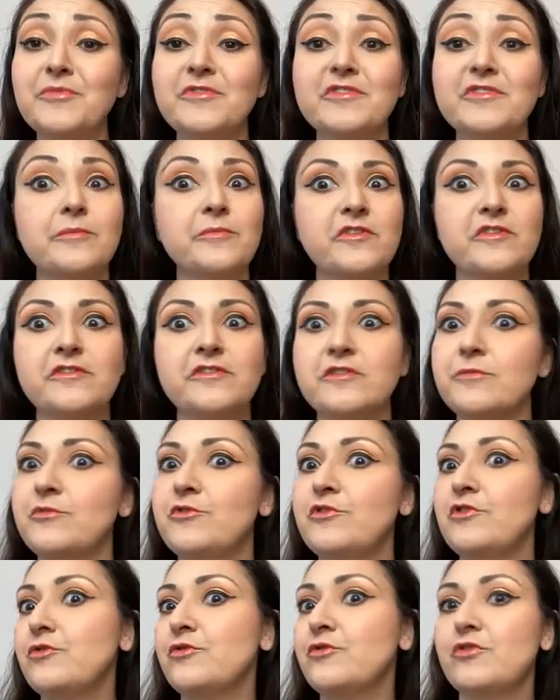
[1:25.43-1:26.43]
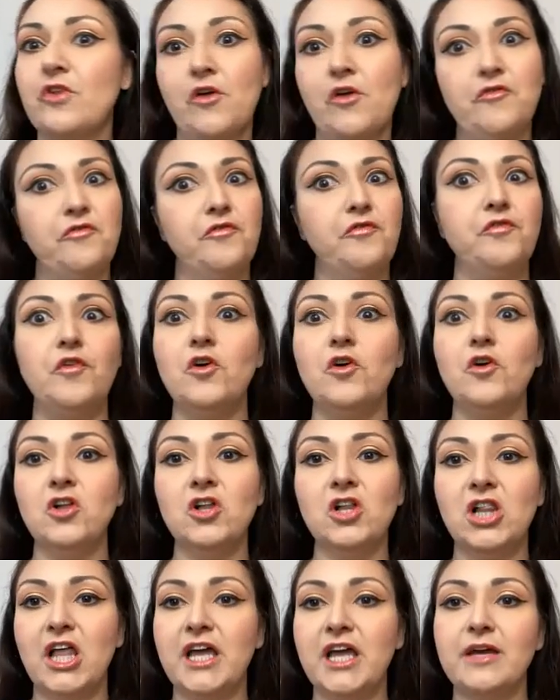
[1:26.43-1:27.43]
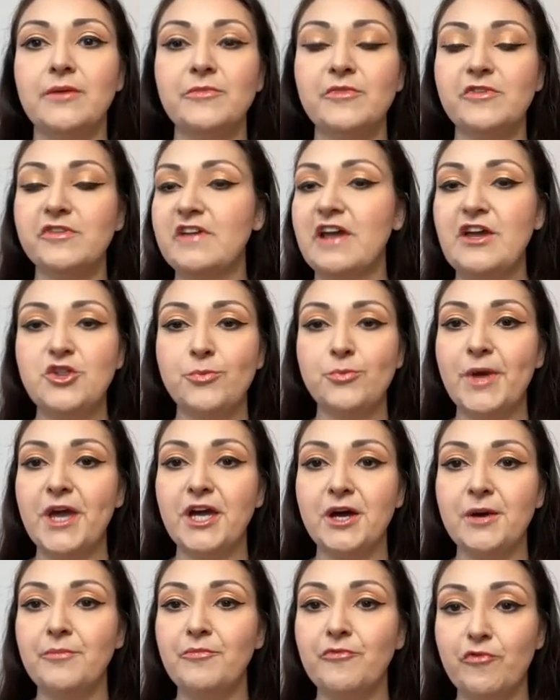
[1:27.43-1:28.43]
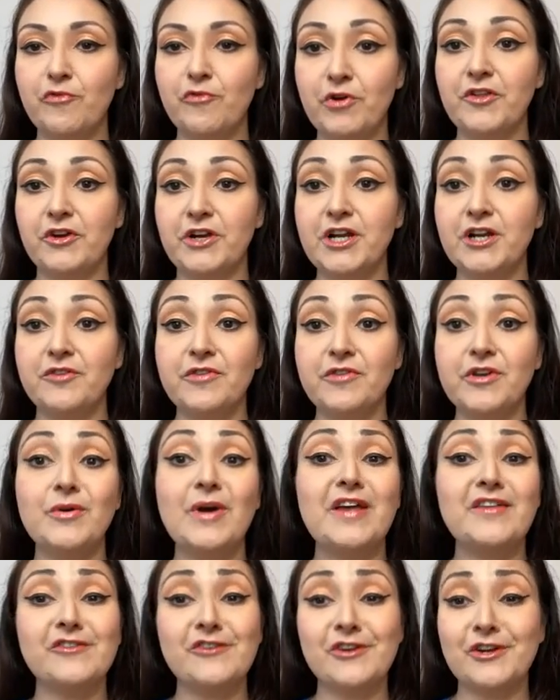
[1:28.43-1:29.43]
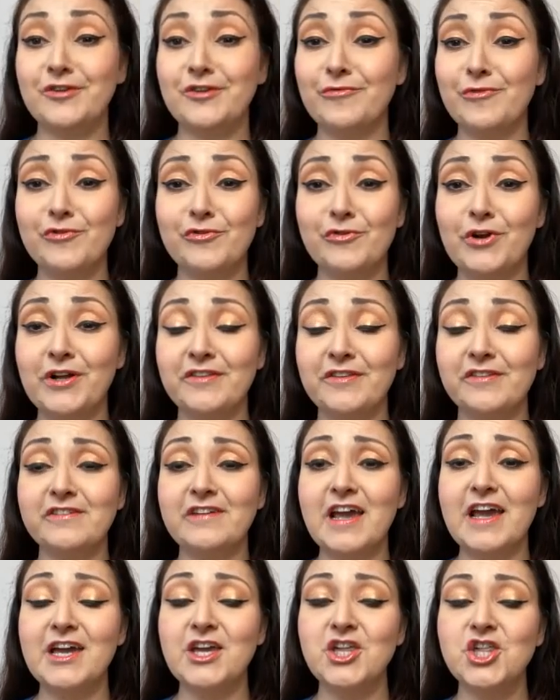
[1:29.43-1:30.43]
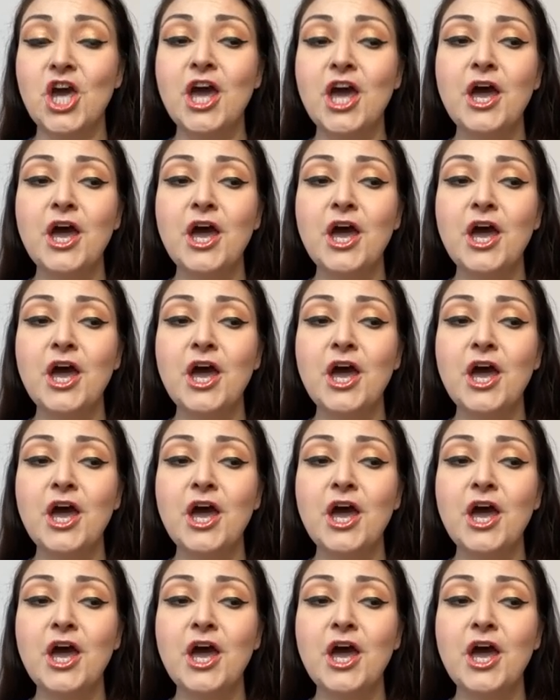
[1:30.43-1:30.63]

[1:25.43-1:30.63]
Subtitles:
Some systems use full glam stage makeup for their interview as their interviews are on stage,